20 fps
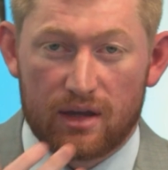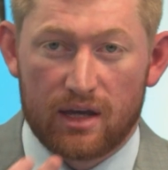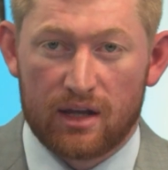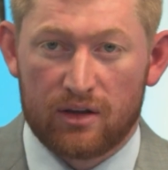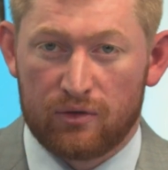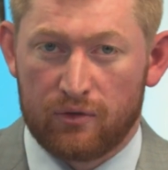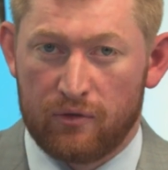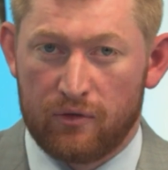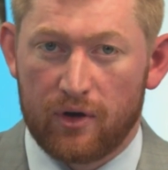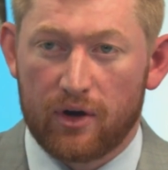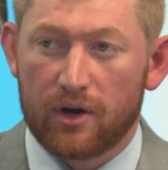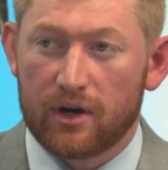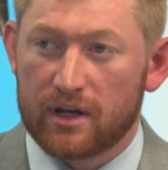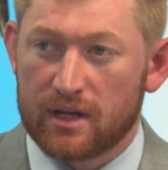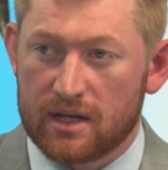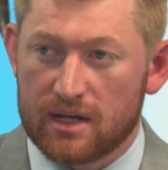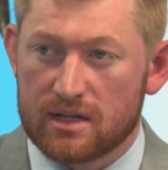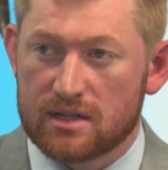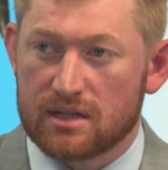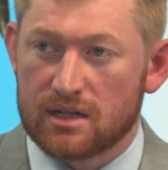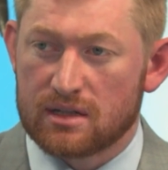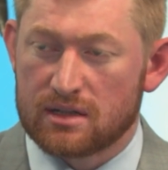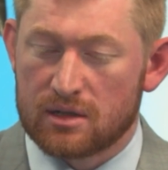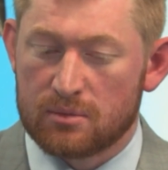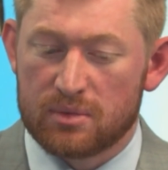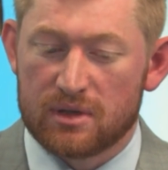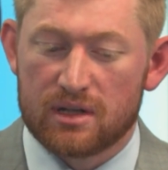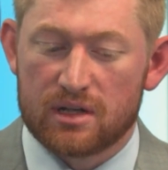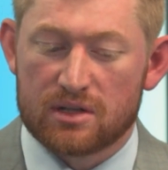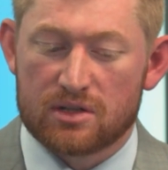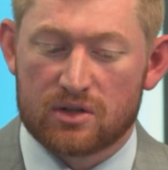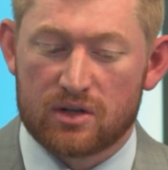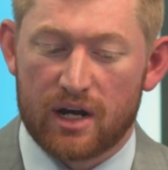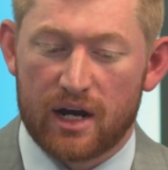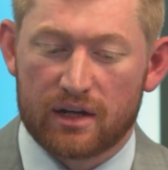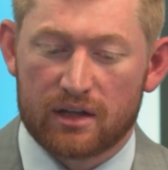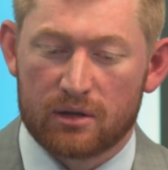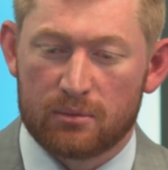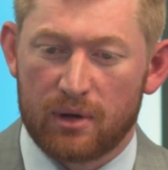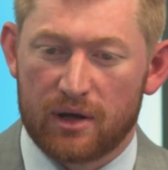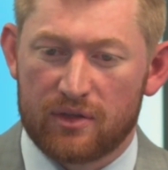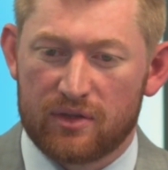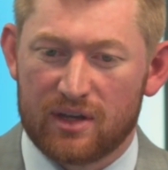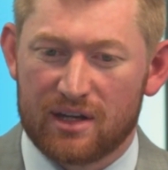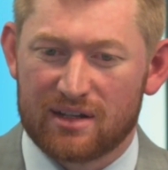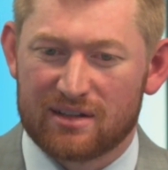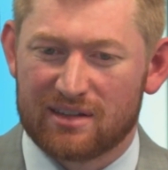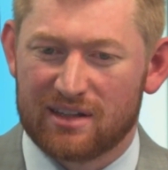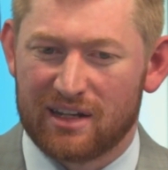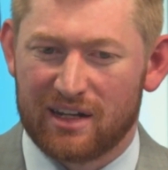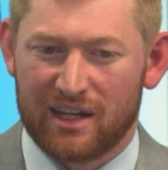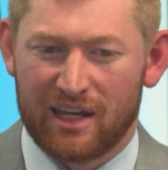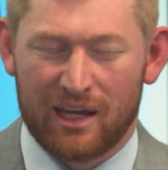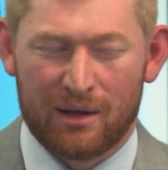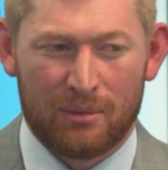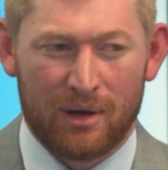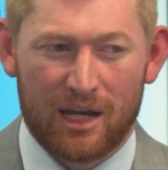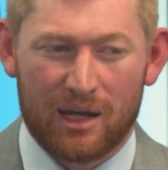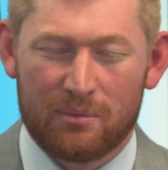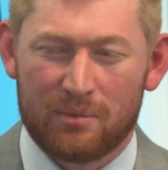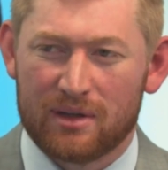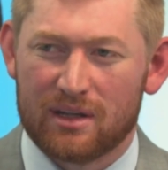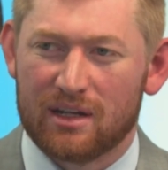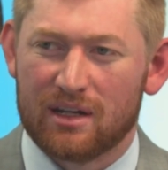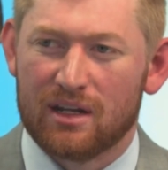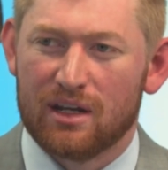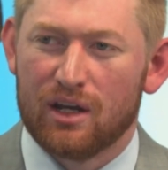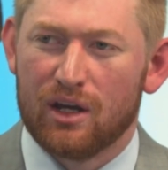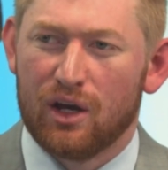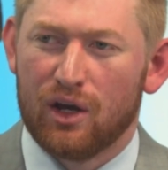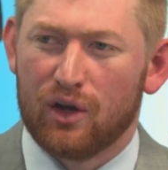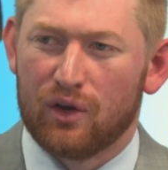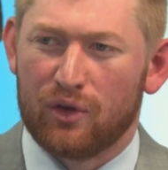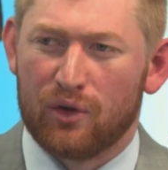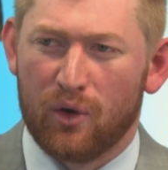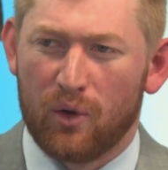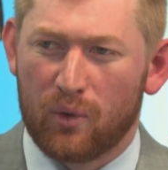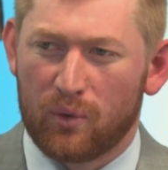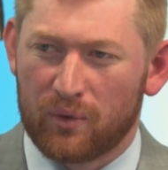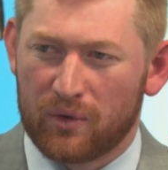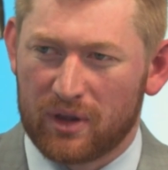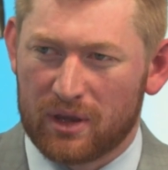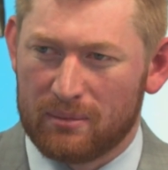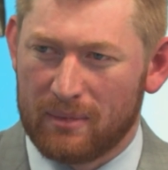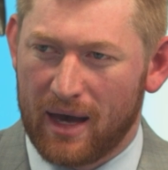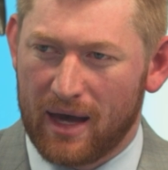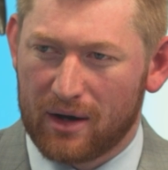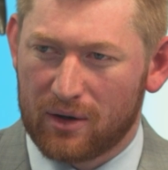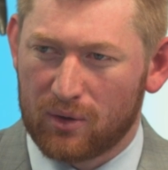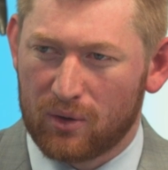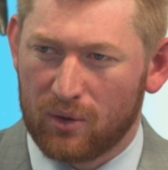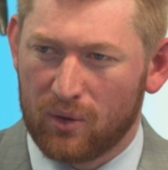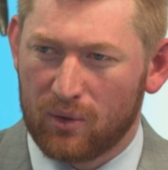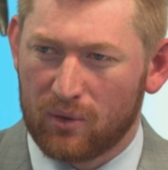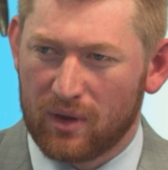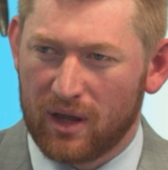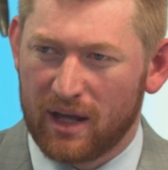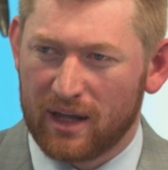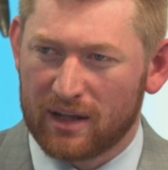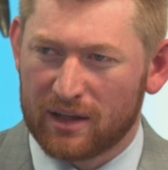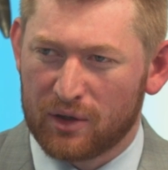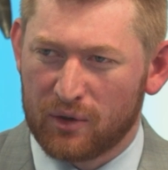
it's very easy to be distracted by things that, in my opinion, don't really matter a whole lot.